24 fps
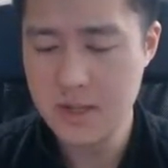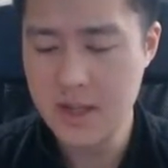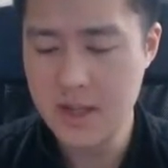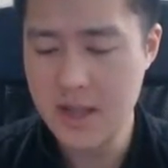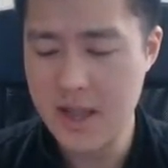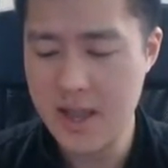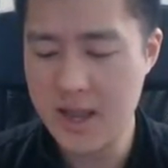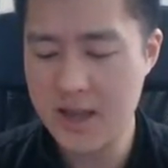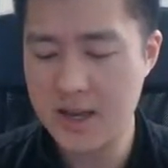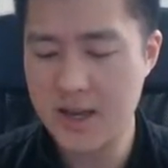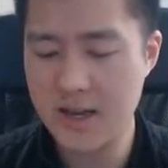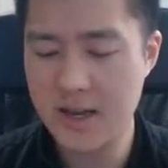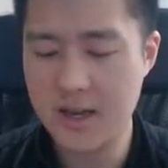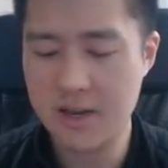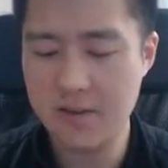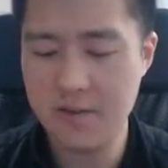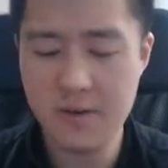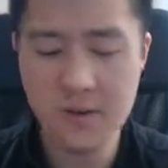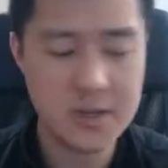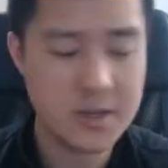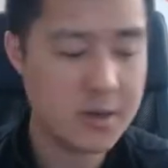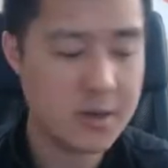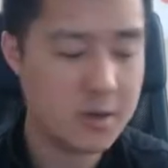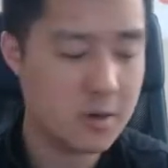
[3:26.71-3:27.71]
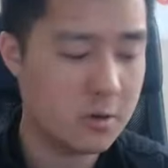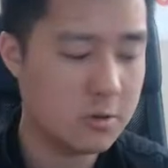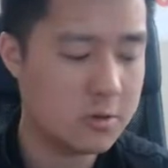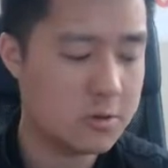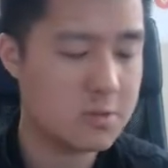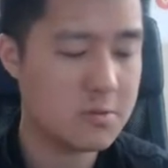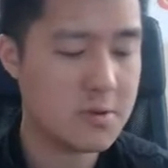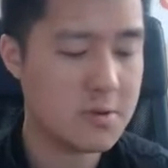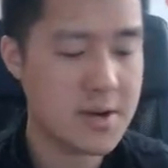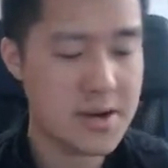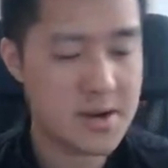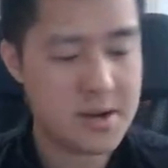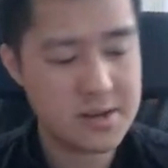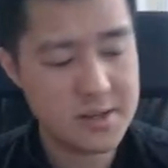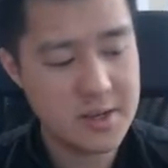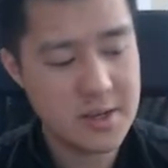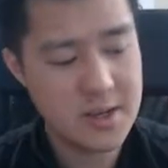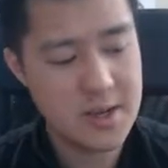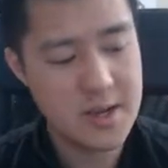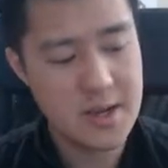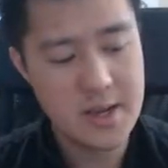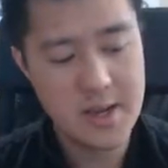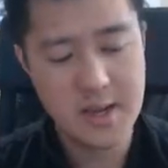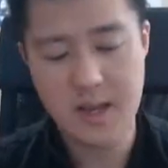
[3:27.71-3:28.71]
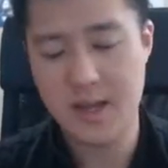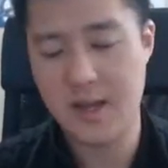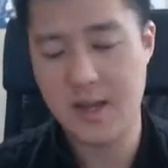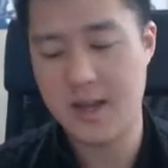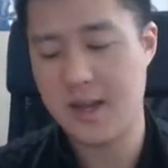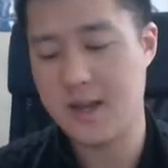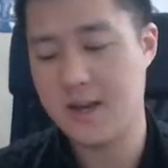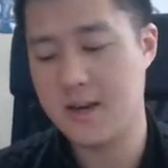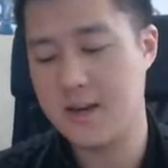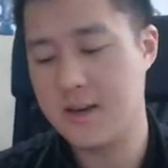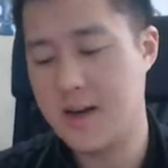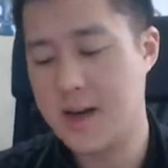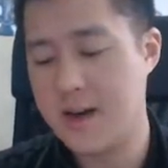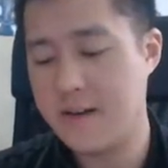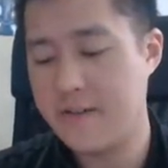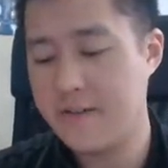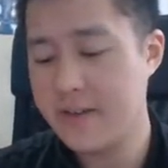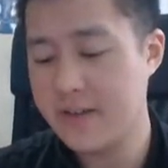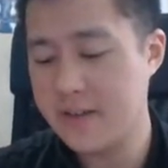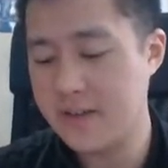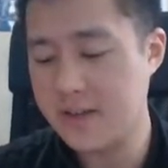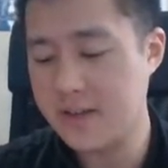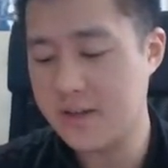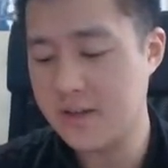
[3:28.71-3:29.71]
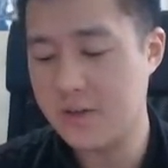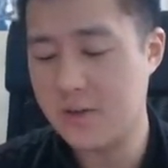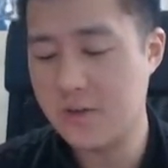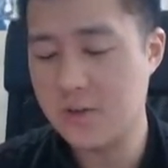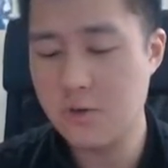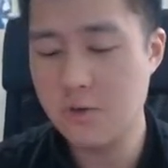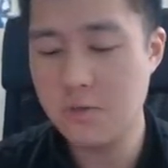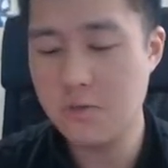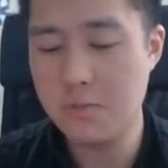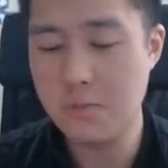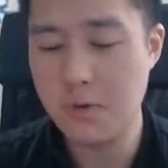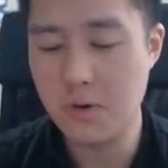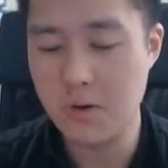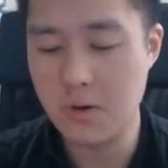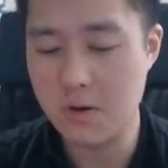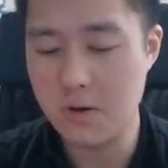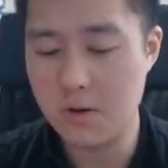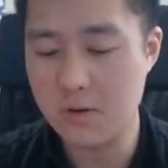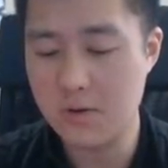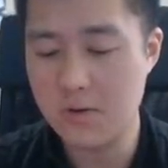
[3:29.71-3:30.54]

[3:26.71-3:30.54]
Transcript: And uh, really good ultra rares and obviously super,